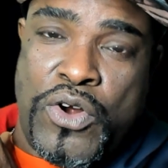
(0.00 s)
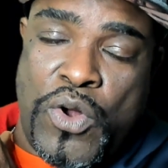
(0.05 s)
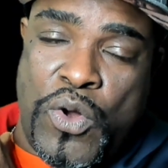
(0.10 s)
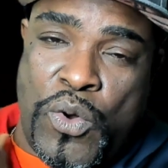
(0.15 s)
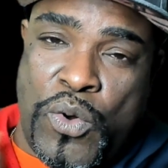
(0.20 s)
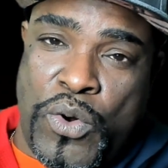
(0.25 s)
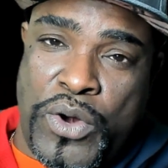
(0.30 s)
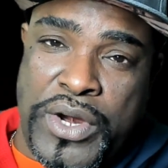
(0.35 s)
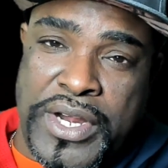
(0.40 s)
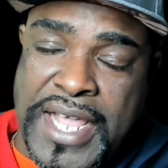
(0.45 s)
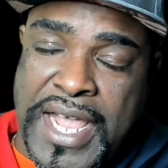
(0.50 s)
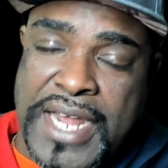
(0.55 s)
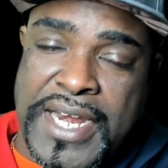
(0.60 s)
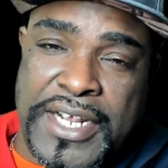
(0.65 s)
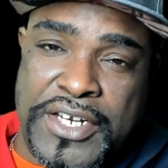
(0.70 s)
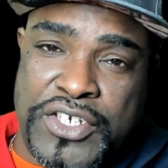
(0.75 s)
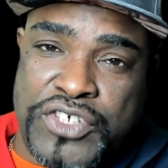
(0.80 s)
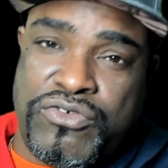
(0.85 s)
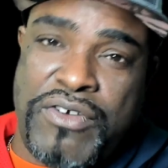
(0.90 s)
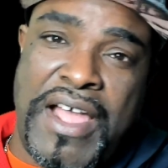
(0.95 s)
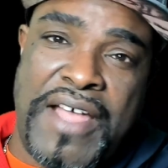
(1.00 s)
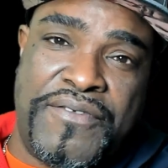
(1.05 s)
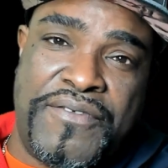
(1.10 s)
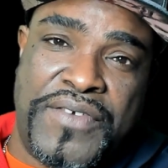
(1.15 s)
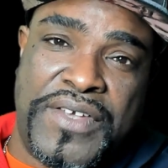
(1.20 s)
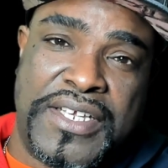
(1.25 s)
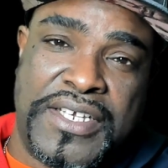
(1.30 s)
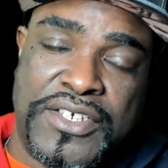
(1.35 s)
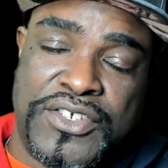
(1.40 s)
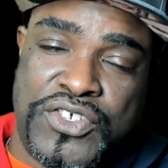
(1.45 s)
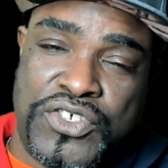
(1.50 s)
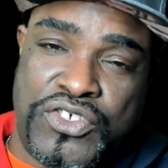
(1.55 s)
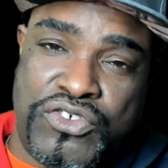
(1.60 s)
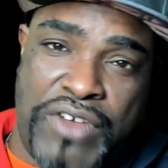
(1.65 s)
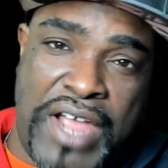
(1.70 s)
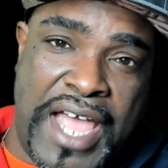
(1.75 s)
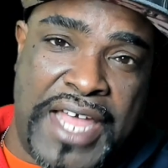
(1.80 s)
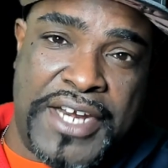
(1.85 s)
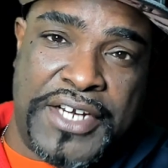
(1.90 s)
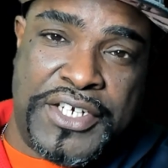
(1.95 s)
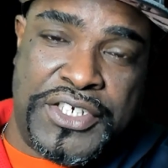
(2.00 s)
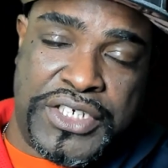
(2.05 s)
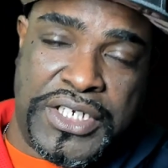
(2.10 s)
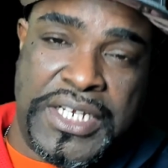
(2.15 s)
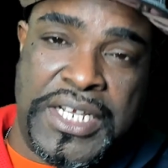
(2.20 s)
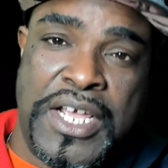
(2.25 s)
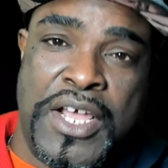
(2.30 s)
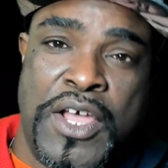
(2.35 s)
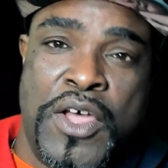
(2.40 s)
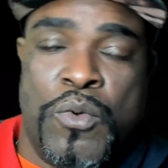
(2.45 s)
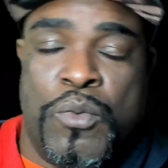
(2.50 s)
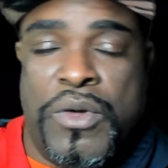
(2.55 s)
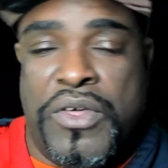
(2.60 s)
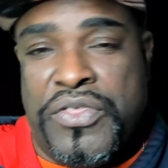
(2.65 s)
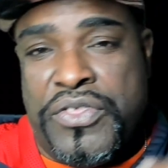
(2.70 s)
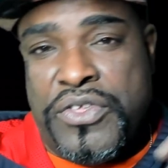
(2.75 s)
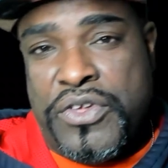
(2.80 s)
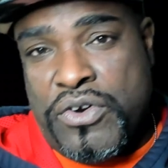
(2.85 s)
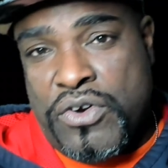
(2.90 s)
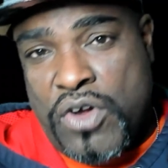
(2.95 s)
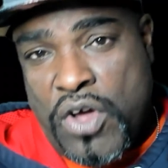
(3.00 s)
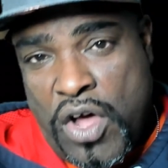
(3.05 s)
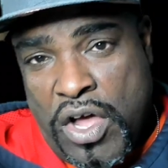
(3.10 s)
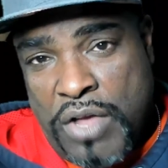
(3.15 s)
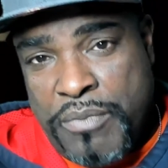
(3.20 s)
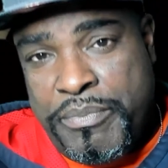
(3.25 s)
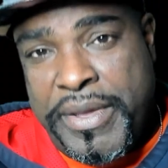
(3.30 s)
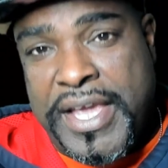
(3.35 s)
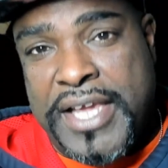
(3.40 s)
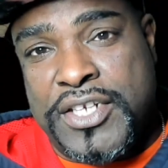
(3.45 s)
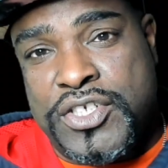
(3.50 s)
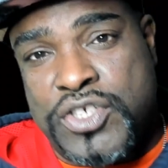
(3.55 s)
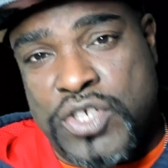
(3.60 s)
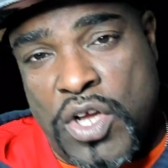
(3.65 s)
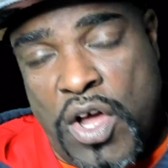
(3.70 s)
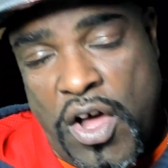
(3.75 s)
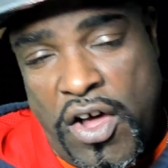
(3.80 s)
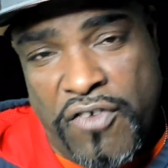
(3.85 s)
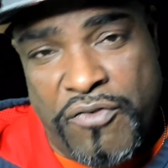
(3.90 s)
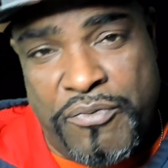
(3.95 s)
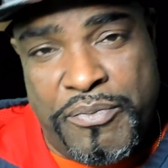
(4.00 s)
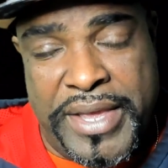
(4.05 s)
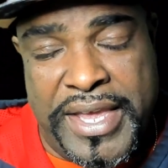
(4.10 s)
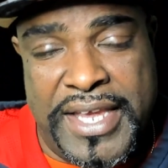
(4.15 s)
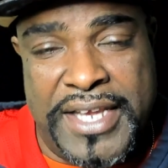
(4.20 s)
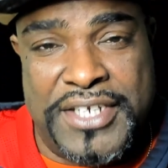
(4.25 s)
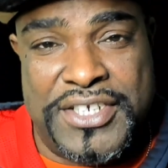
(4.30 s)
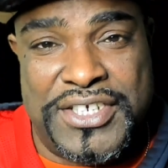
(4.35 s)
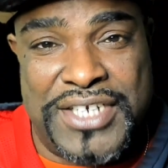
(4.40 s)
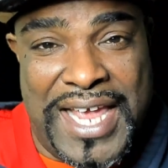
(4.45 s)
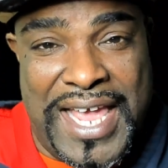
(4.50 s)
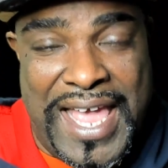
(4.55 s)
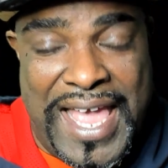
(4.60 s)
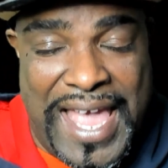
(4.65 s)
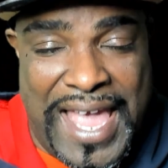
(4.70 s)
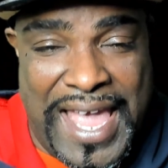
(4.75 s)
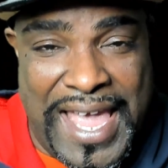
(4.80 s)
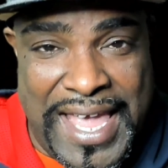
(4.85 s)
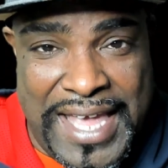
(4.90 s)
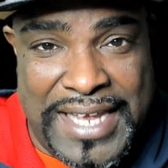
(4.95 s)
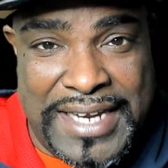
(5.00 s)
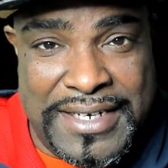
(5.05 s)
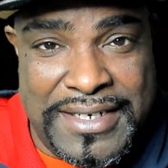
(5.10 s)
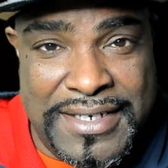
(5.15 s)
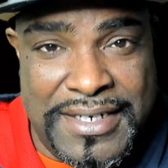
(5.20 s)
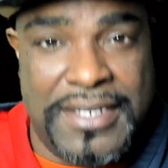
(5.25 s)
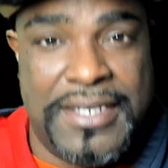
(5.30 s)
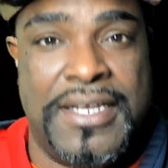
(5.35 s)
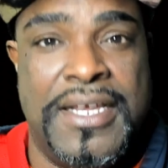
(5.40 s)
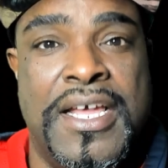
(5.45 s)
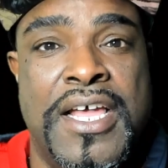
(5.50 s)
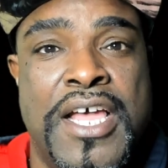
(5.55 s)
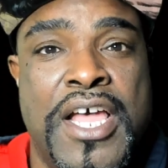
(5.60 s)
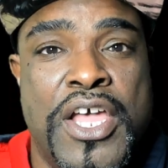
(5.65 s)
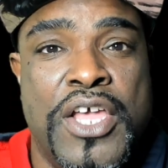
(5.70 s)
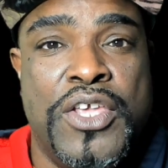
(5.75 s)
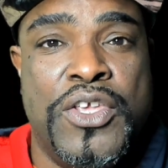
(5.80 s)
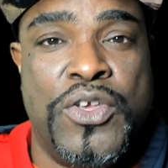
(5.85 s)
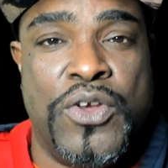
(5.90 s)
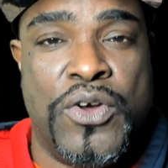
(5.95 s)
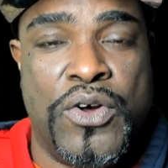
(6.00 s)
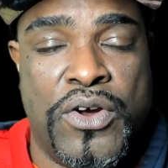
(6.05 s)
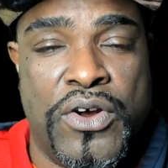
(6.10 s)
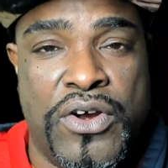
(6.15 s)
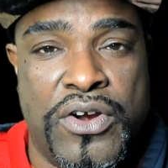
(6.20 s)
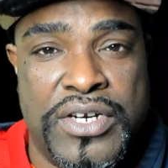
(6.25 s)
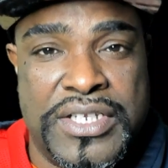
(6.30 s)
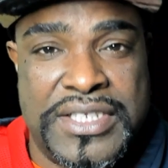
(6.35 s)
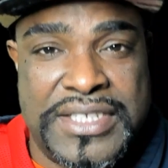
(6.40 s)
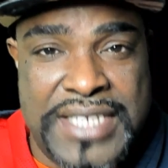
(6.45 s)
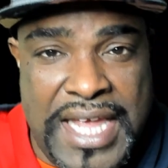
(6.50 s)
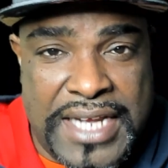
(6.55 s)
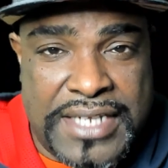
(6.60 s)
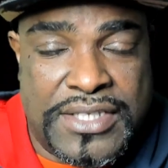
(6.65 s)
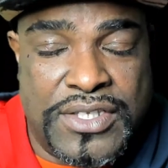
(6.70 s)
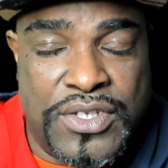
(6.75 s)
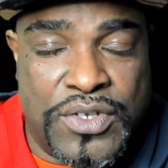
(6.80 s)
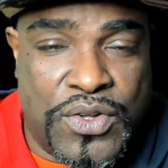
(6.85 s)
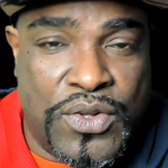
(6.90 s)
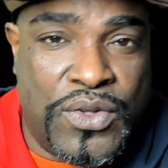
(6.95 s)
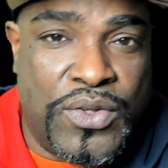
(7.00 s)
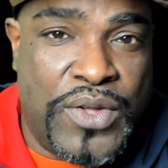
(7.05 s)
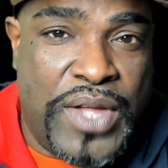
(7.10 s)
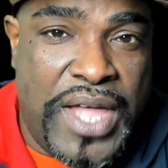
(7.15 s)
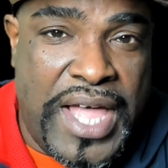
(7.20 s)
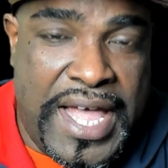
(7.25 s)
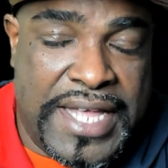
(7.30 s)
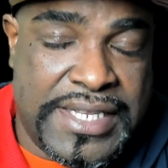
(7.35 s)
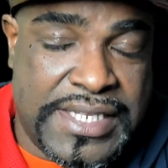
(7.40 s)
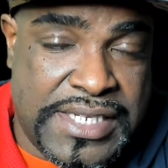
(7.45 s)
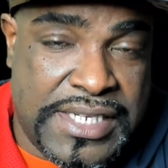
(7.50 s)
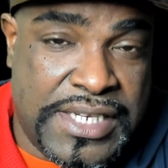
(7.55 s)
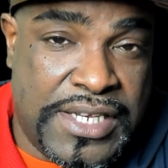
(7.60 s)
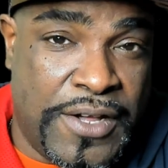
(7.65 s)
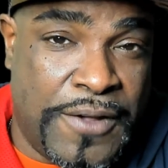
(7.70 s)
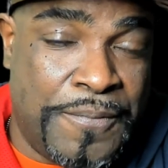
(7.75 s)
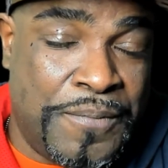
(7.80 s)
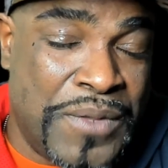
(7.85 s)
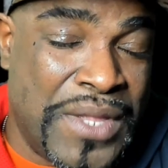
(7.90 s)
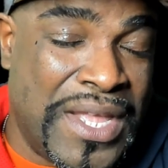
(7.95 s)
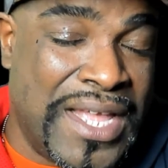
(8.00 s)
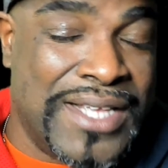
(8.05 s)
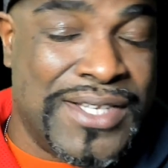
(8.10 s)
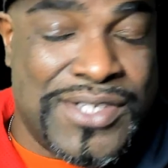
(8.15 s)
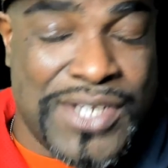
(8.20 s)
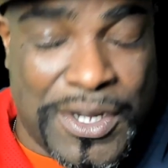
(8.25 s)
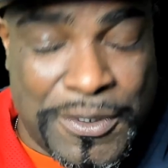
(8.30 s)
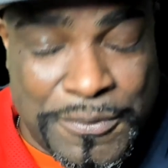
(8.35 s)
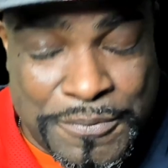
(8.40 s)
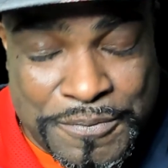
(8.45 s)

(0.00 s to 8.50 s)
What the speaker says: organic traffic strategy with your on-page, off-page, and your technical SEO. So,